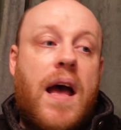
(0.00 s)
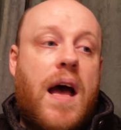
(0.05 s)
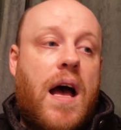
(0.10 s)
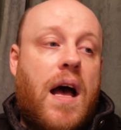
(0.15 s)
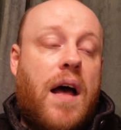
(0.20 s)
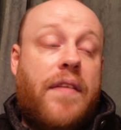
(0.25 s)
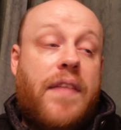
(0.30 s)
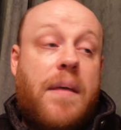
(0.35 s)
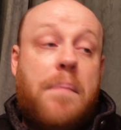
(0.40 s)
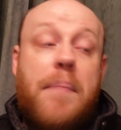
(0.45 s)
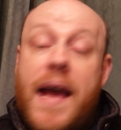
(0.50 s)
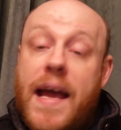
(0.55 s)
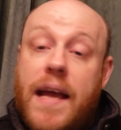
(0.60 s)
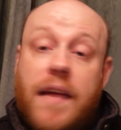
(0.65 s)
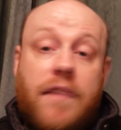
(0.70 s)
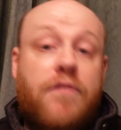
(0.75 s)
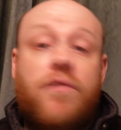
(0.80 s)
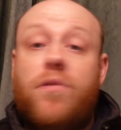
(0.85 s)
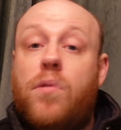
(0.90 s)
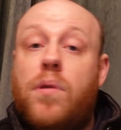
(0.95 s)
They're
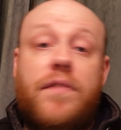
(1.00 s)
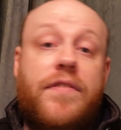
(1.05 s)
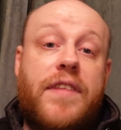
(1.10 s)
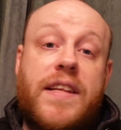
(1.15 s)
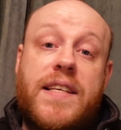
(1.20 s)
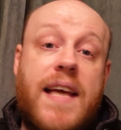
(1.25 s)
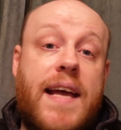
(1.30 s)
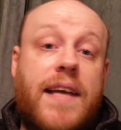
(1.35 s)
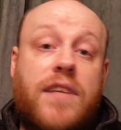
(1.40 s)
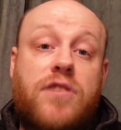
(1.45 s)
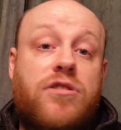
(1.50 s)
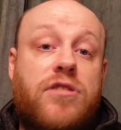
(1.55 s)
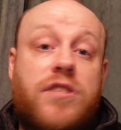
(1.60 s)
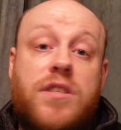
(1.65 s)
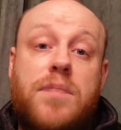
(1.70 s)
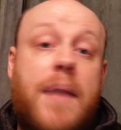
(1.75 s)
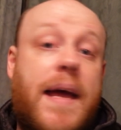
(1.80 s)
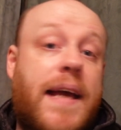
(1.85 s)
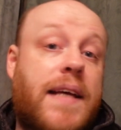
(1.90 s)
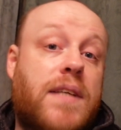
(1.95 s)
paying for all of this extra
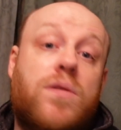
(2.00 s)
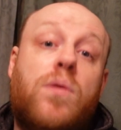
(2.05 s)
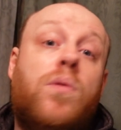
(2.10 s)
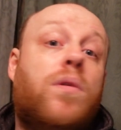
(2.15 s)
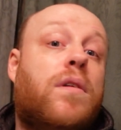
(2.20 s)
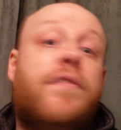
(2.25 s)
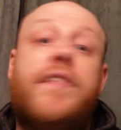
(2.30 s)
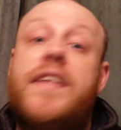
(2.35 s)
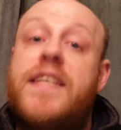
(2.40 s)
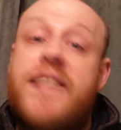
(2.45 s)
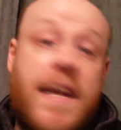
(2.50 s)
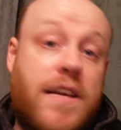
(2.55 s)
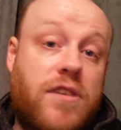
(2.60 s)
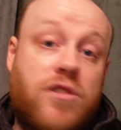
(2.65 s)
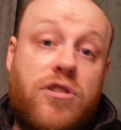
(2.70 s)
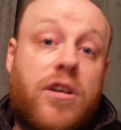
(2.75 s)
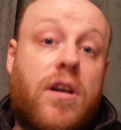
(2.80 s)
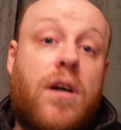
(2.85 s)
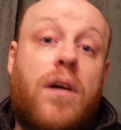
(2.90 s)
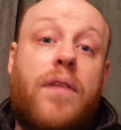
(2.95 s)
space, all of this
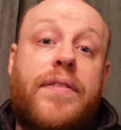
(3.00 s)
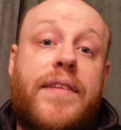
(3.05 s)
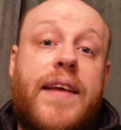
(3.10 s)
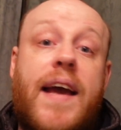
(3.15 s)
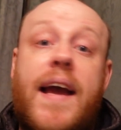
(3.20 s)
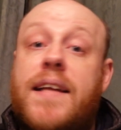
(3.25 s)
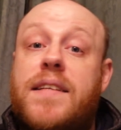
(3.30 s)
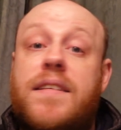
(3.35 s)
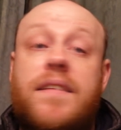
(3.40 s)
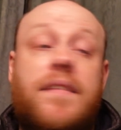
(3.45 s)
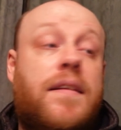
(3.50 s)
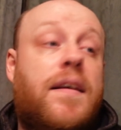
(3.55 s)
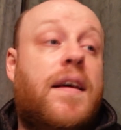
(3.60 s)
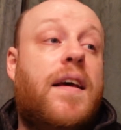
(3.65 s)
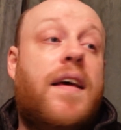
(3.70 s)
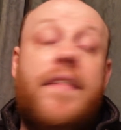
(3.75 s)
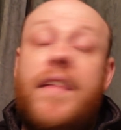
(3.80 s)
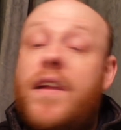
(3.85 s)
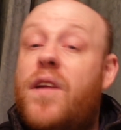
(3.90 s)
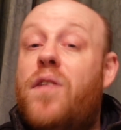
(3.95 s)
extra contact, and
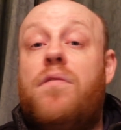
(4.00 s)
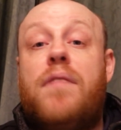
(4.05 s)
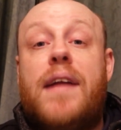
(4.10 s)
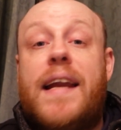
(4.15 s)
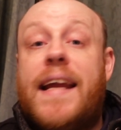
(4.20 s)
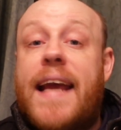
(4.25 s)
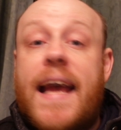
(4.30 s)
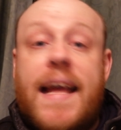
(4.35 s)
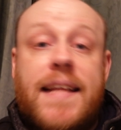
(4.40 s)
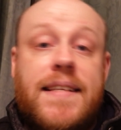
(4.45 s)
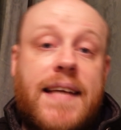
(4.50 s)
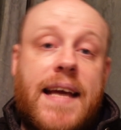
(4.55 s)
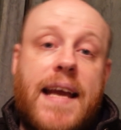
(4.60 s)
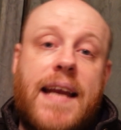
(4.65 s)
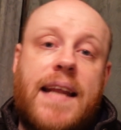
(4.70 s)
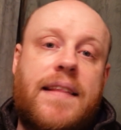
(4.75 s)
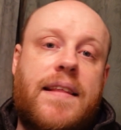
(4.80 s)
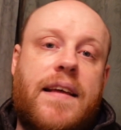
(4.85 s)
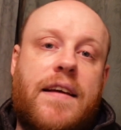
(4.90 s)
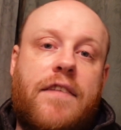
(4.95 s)
they're not really getting
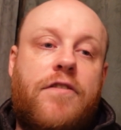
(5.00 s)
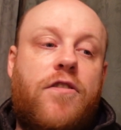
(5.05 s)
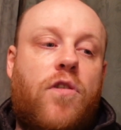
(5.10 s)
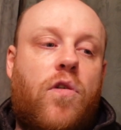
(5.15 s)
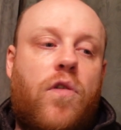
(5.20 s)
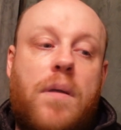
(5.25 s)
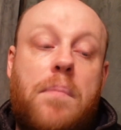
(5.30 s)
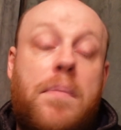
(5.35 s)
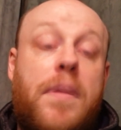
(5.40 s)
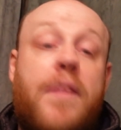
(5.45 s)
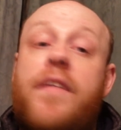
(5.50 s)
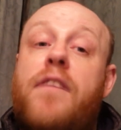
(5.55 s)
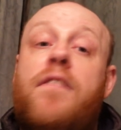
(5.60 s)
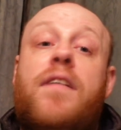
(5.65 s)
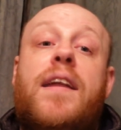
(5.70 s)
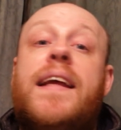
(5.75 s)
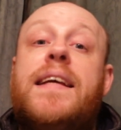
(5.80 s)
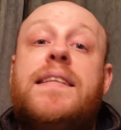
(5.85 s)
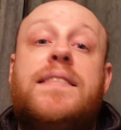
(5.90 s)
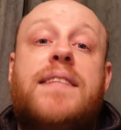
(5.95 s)
anything for it, but they're
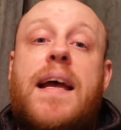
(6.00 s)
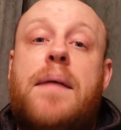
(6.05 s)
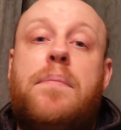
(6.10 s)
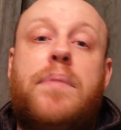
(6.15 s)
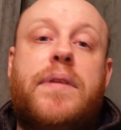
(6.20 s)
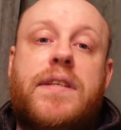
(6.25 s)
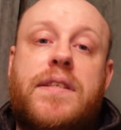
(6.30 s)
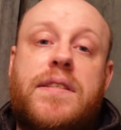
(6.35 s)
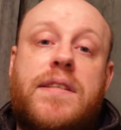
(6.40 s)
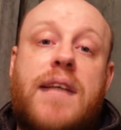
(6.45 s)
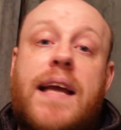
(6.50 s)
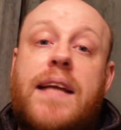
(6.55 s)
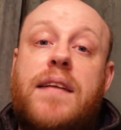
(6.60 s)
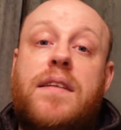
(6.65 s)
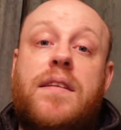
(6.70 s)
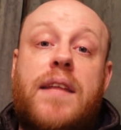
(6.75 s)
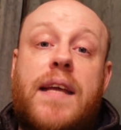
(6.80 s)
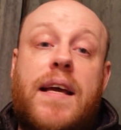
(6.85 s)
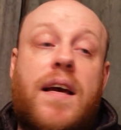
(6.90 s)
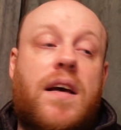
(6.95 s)
at least able to say
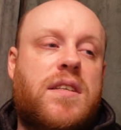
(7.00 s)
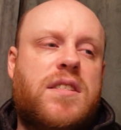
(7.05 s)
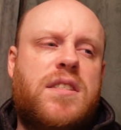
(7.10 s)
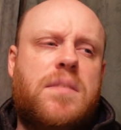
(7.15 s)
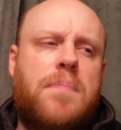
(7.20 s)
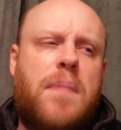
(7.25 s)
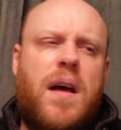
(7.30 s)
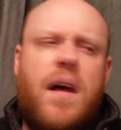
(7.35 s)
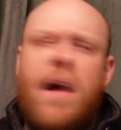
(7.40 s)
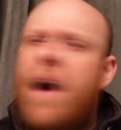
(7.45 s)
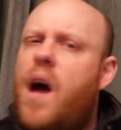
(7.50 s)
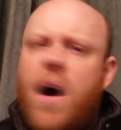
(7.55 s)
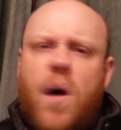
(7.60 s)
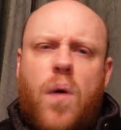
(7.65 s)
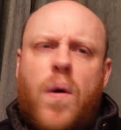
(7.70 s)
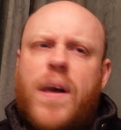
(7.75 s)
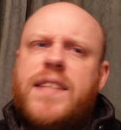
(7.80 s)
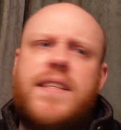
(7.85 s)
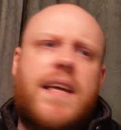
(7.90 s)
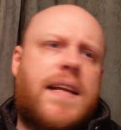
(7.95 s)
to the customer,
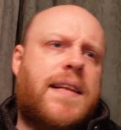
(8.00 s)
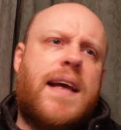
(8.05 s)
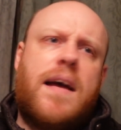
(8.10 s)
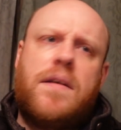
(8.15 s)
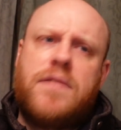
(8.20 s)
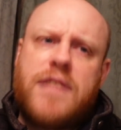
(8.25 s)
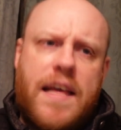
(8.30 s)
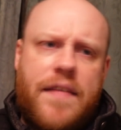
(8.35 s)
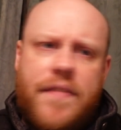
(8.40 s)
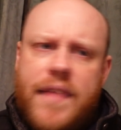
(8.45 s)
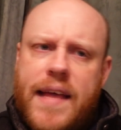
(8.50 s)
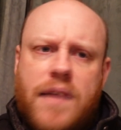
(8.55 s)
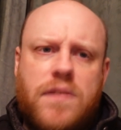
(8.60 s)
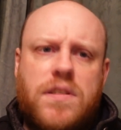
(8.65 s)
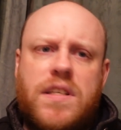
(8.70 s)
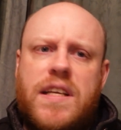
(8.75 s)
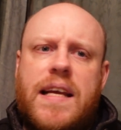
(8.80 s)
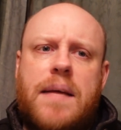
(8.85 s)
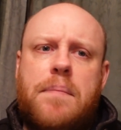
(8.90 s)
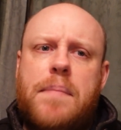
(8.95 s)
oh, I sent out
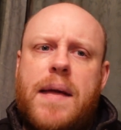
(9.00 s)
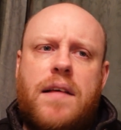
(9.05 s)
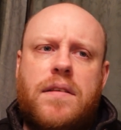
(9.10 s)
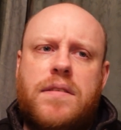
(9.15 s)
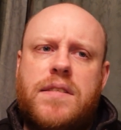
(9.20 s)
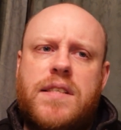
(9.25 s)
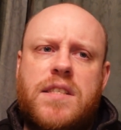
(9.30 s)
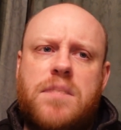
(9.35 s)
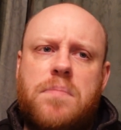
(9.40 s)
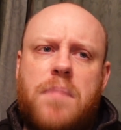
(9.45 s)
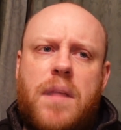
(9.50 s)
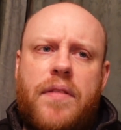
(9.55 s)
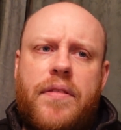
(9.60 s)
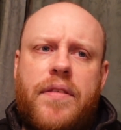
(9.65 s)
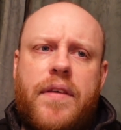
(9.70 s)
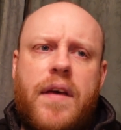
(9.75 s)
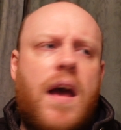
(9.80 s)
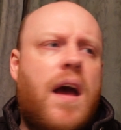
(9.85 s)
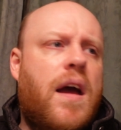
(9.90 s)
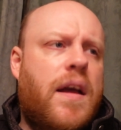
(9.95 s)
10,000 emails this month,
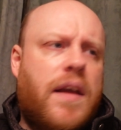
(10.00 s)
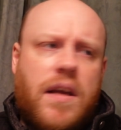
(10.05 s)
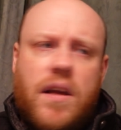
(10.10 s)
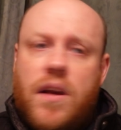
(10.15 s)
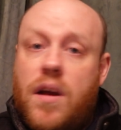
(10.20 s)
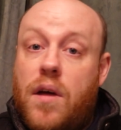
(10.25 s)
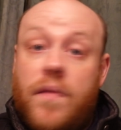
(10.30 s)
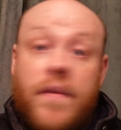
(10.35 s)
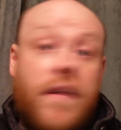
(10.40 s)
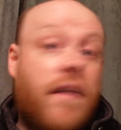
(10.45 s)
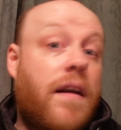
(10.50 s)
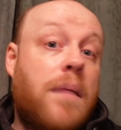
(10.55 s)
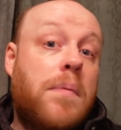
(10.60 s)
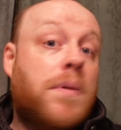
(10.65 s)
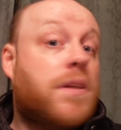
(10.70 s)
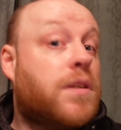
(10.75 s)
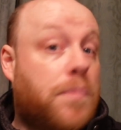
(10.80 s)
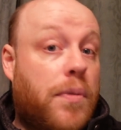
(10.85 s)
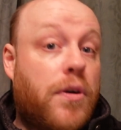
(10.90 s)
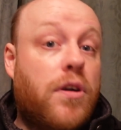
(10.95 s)
and they're able
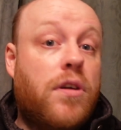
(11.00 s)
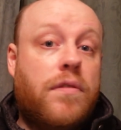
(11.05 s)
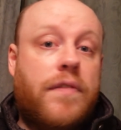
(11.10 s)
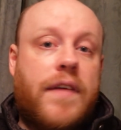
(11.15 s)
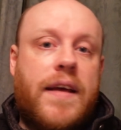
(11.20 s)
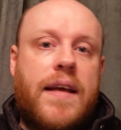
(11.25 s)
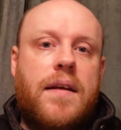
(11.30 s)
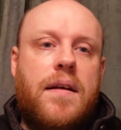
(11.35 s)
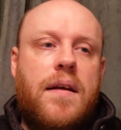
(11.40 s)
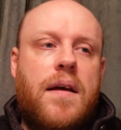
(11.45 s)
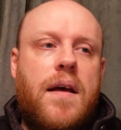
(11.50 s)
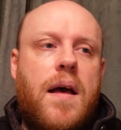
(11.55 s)
to prove it.